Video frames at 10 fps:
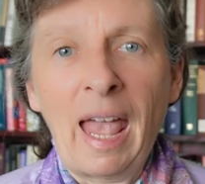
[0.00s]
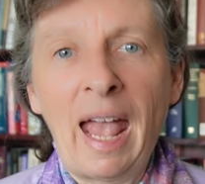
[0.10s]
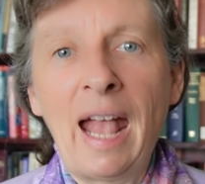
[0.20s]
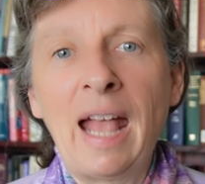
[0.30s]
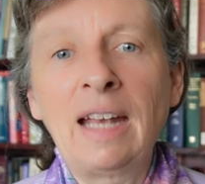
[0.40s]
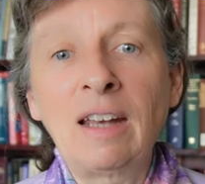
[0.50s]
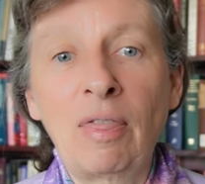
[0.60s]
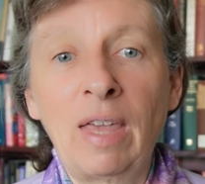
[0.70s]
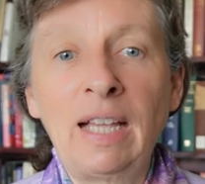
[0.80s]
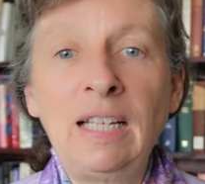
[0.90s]
and
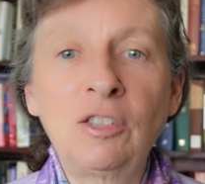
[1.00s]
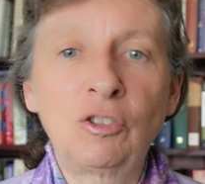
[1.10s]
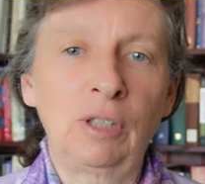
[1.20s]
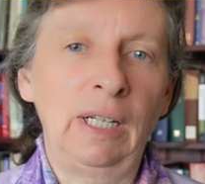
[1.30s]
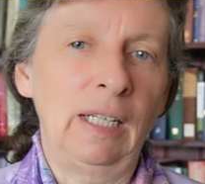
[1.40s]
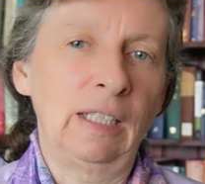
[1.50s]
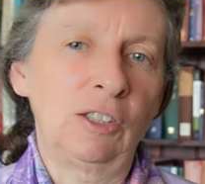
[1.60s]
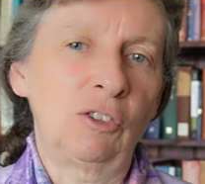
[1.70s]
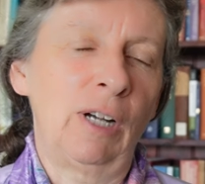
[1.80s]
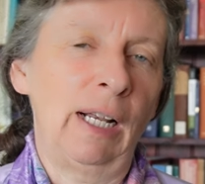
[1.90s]
their history in
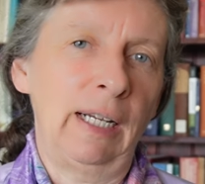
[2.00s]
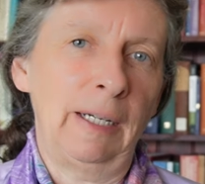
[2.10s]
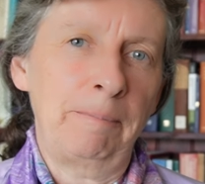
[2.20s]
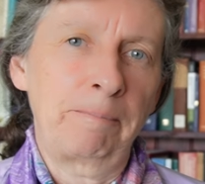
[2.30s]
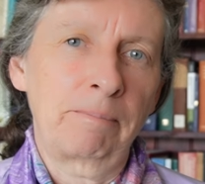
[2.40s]
Australia.